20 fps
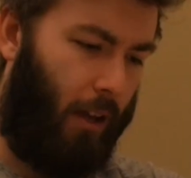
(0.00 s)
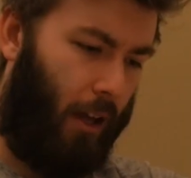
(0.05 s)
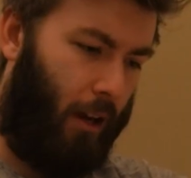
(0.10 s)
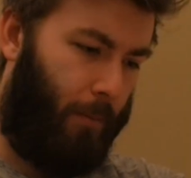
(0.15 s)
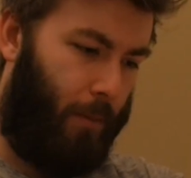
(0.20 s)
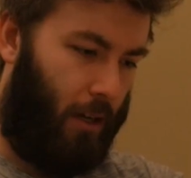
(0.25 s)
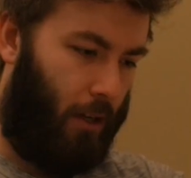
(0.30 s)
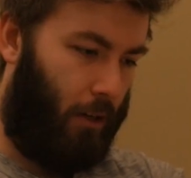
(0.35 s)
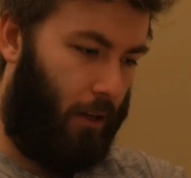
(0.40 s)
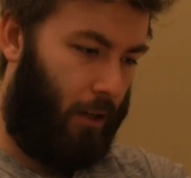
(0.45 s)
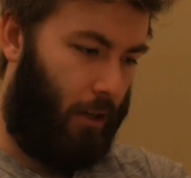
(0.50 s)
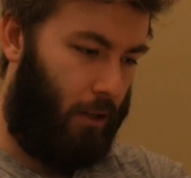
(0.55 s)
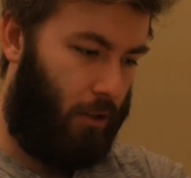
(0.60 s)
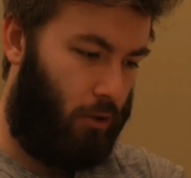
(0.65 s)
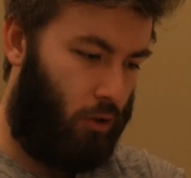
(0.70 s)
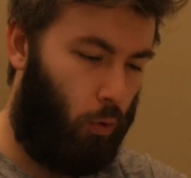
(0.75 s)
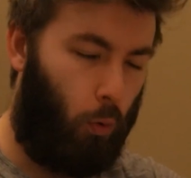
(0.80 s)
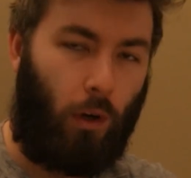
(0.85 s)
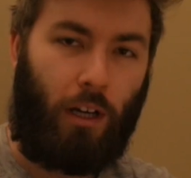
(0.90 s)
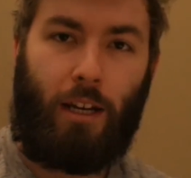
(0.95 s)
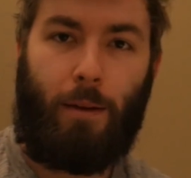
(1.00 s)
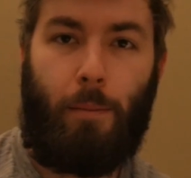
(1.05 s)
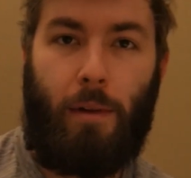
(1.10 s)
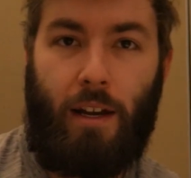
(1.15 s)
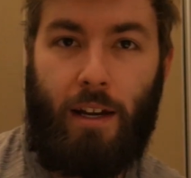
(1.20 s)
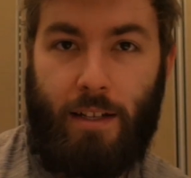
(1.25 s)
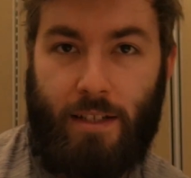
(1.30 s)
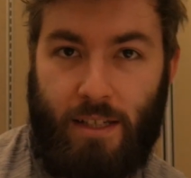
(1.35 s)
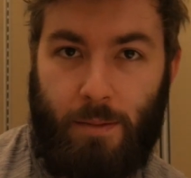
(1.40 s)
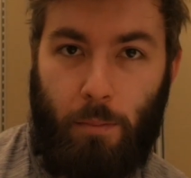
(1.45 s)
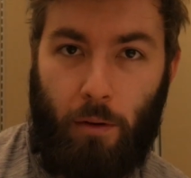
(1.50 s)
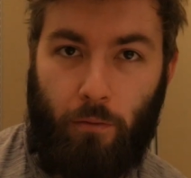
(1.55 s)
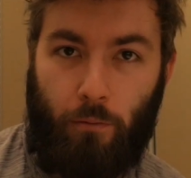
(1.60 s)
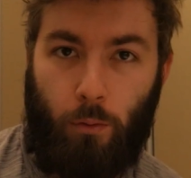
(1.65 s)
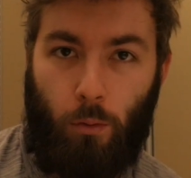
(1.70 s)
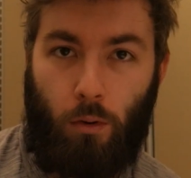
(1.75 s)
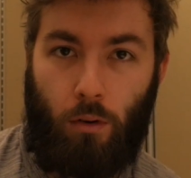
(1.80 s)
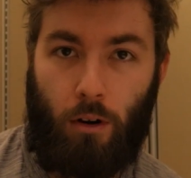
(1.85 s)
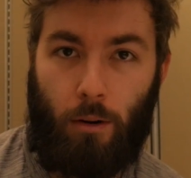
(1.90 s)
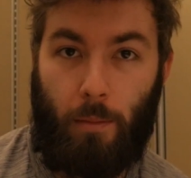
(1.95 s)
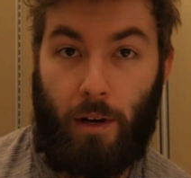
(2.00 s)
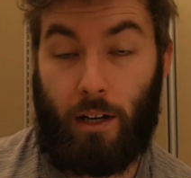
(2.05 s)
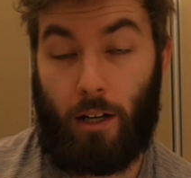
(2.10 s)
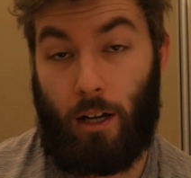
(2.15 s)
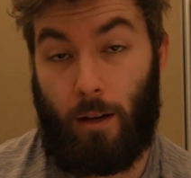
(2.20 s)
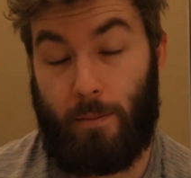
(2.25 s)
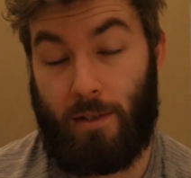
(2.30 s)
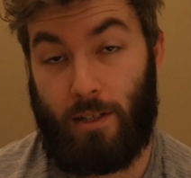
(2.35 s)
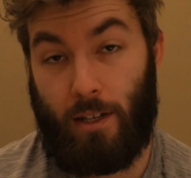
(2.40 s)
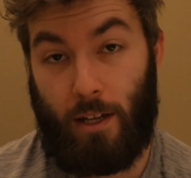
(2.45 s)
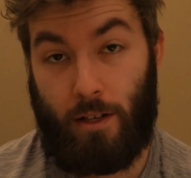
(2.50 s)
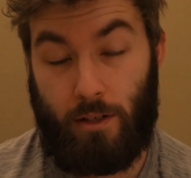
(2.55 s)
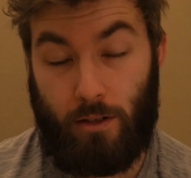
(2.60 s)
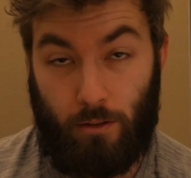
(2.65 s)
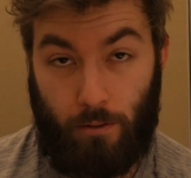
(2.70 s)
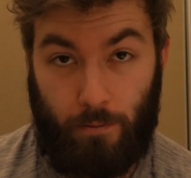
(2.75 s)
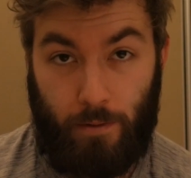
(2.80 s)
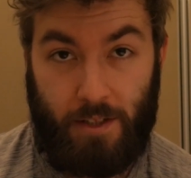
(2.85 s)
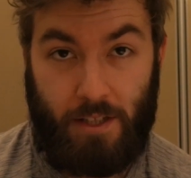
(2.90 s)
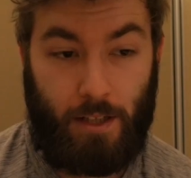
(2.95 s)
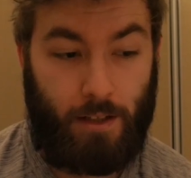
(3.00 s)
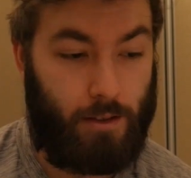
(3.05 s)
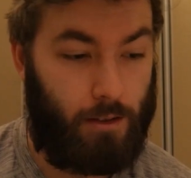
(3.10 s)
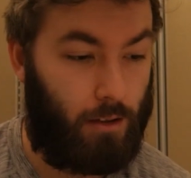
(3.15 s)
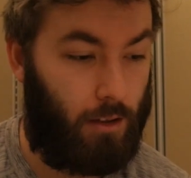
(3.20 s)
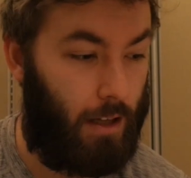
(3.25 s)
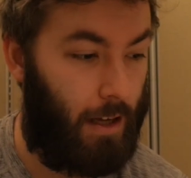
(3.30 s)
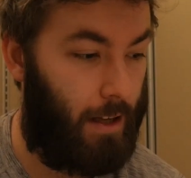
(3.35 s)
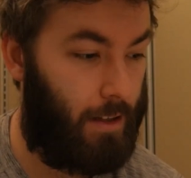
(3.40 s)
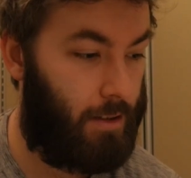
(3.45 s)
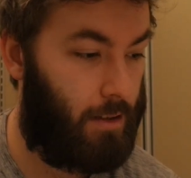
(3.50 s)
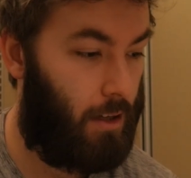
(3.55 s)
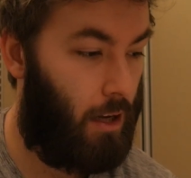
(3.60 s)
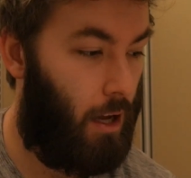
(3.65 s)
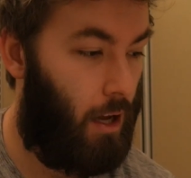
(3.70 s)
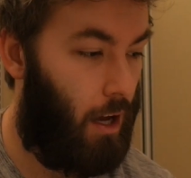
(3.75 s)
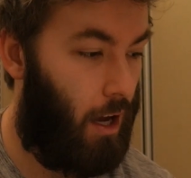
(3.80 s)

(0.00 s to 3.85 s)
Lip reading: got about 20 minutes before my computational physics class.